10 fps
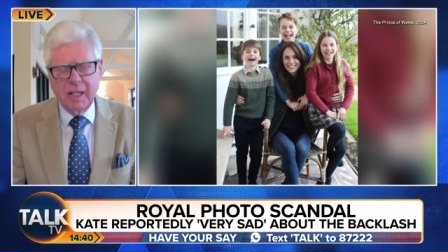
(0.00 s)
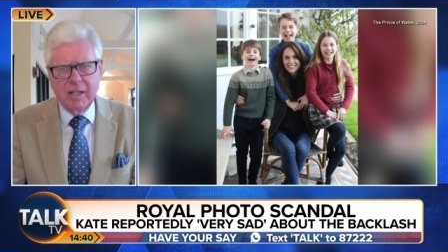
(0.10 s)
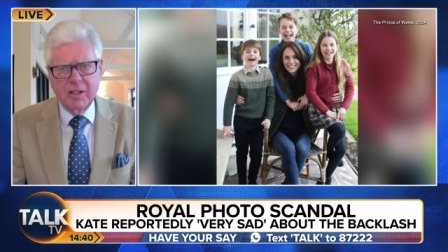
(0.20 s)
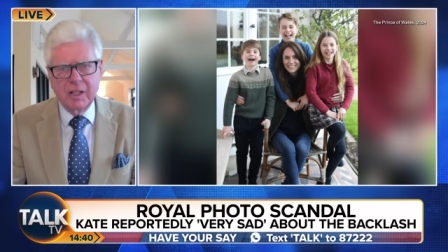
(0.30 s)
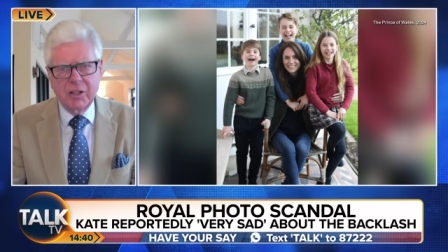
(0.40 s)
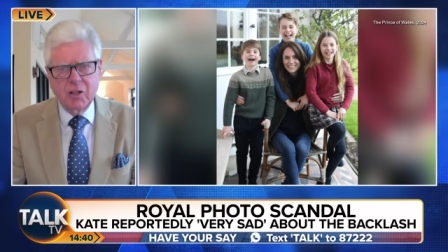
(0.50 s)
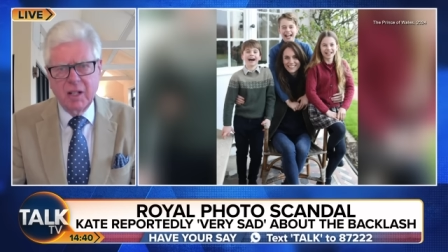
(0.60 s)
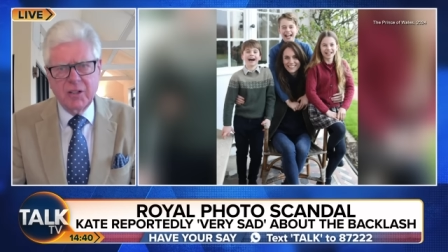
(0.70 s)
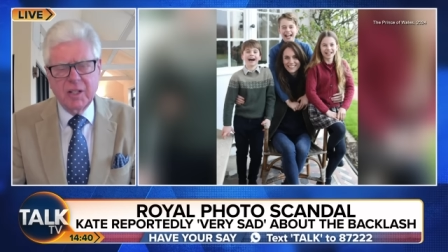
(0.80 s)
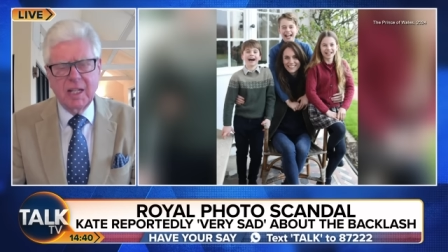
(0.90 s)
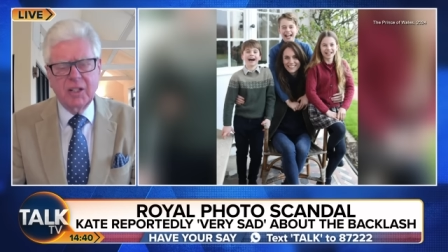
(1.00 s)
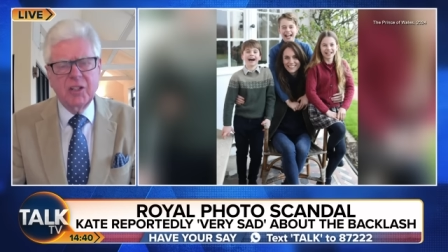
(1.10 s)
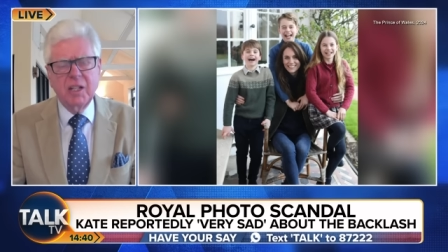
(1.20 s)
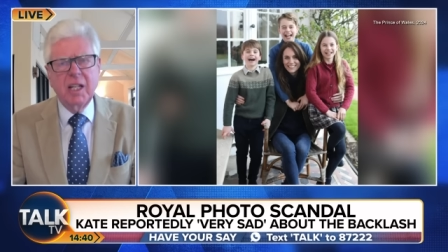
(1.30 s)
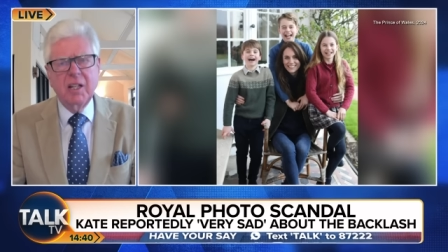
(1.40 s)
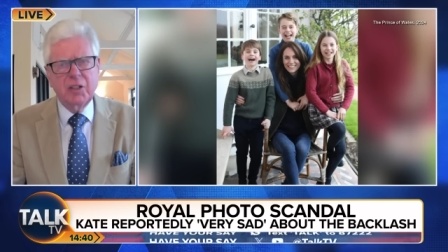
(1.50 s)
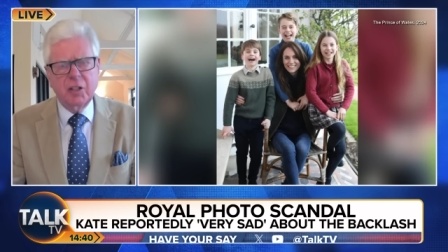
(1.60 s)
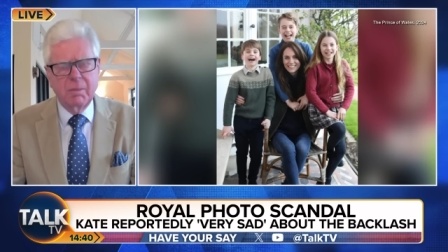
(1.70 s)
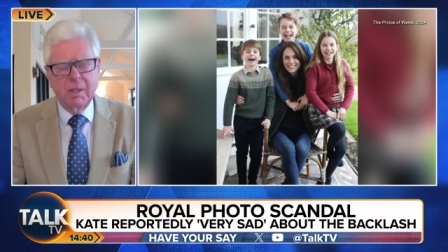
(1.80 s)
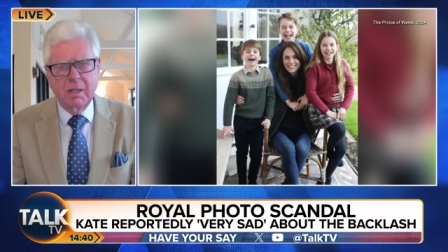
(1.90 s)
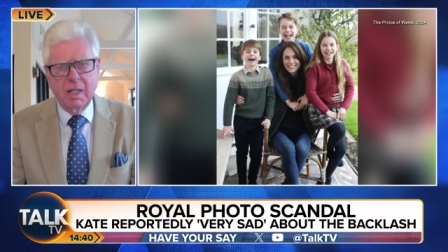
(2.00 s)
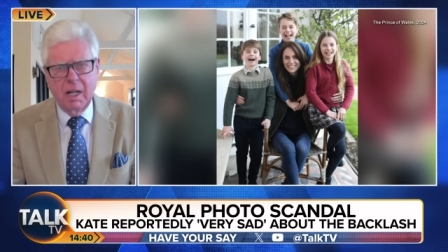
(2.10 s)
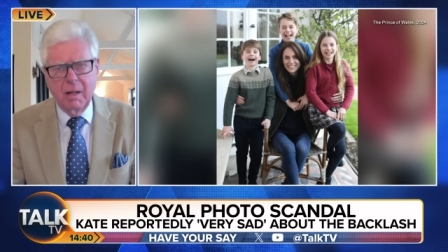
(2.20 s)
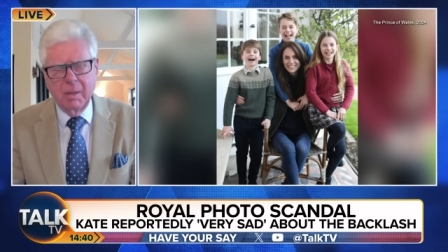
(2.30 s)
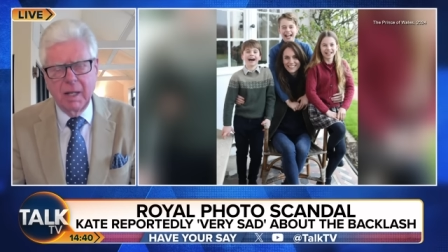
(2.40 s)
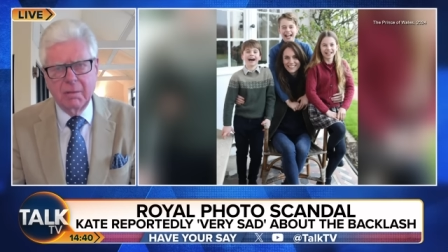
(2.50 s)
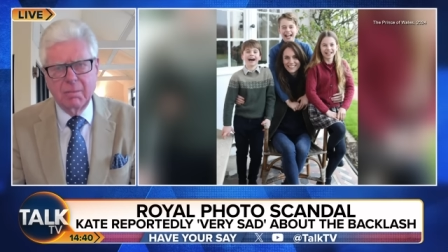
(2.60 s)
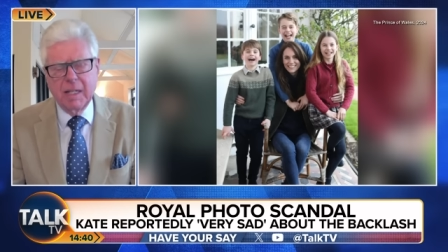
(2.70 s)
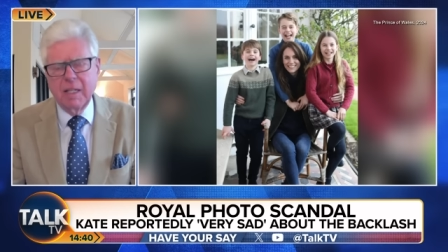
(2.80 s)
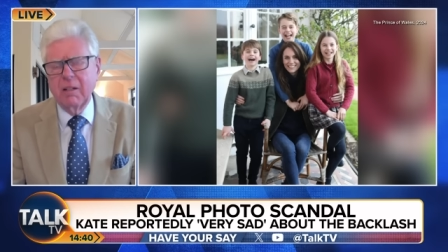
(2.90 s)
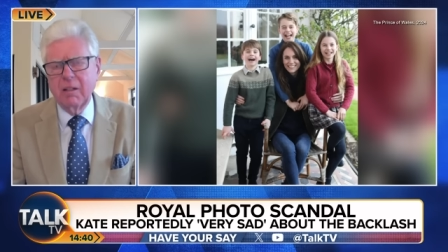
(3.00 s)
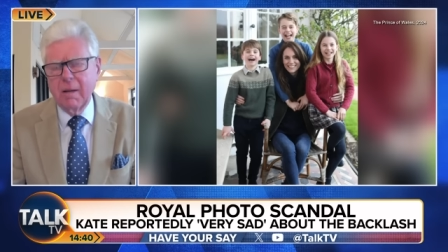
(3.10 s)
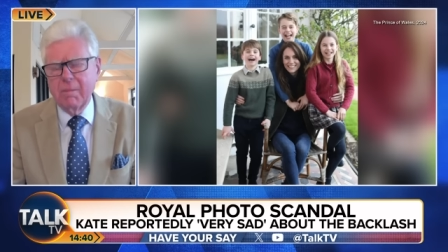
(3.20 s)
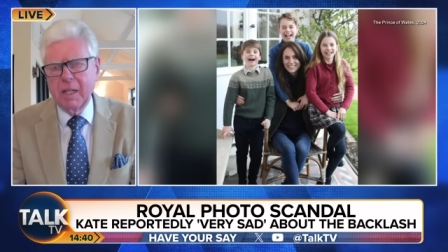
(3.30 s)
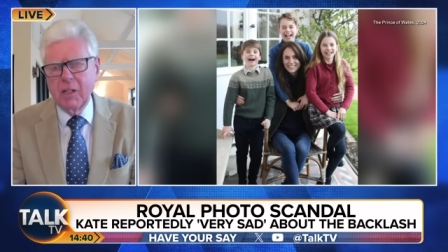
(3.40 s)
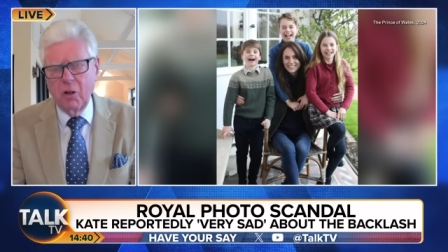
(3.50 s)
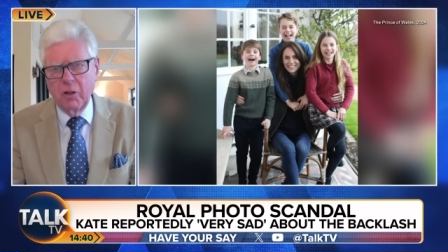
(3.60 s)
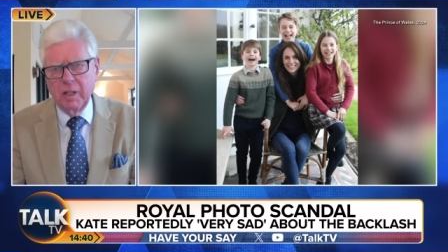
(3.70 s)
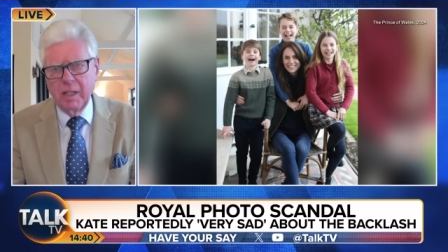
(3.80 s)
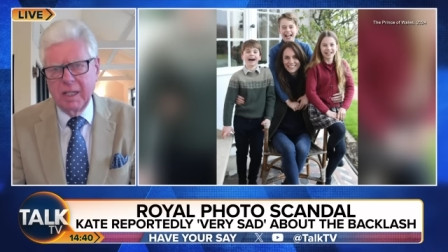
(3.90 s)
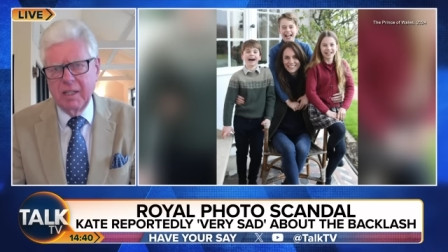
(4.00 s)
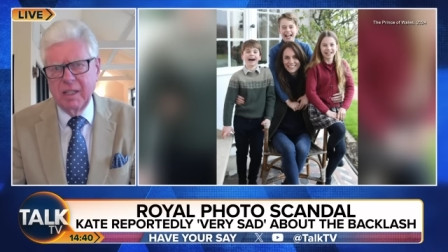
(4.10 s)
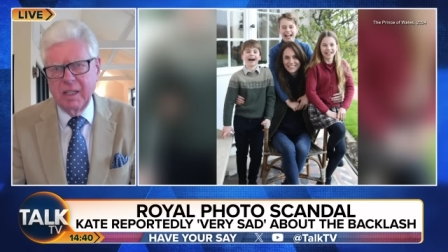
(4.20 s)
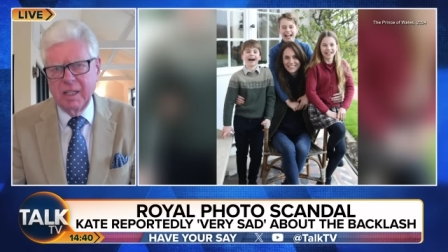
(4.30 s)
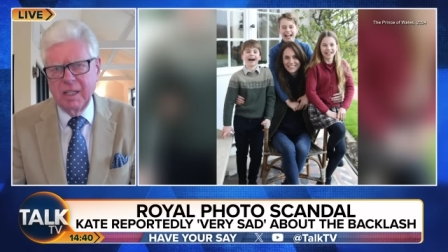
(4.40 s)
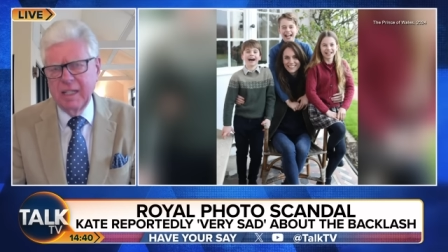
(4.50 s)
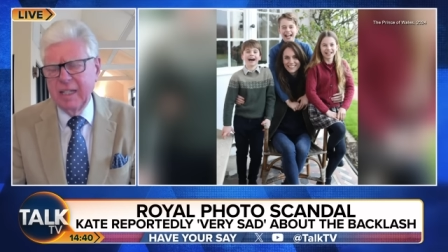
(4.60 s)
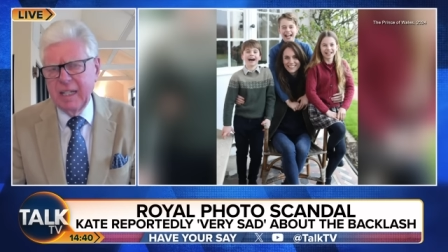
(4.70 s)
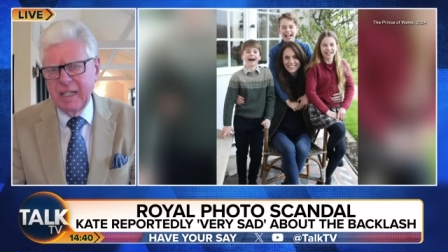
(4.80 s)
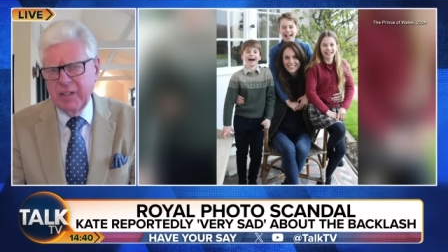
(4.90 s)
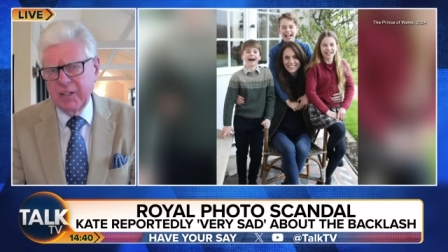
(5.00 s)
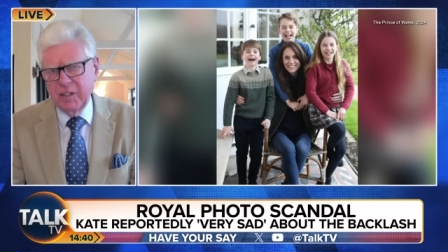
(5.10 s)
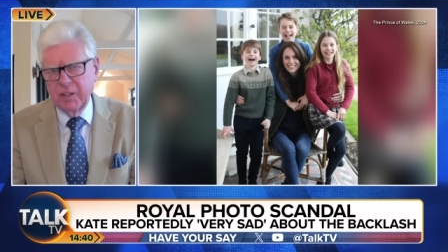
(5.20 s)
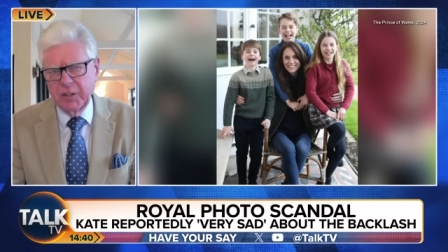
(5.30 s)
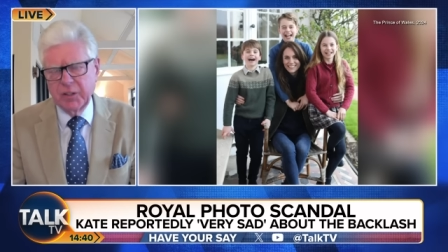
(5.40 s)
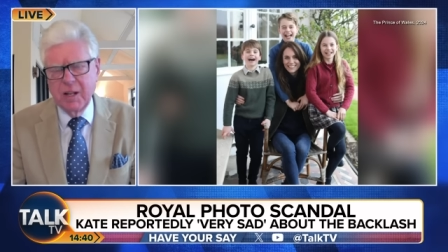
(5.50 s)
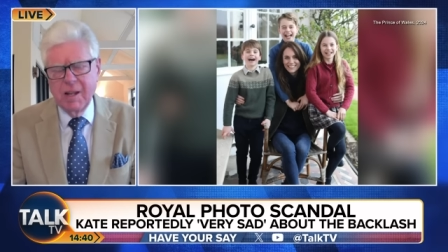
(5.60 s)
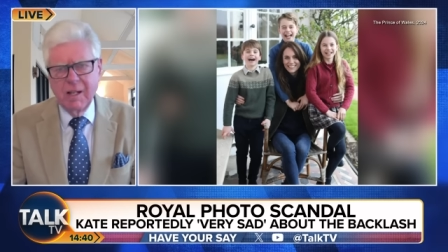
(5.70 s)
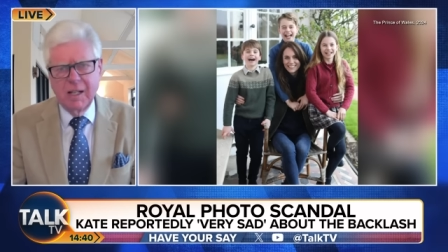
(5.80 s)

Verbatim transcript: And trust takes years to build up and be, can, can be gone in, a, in an instance.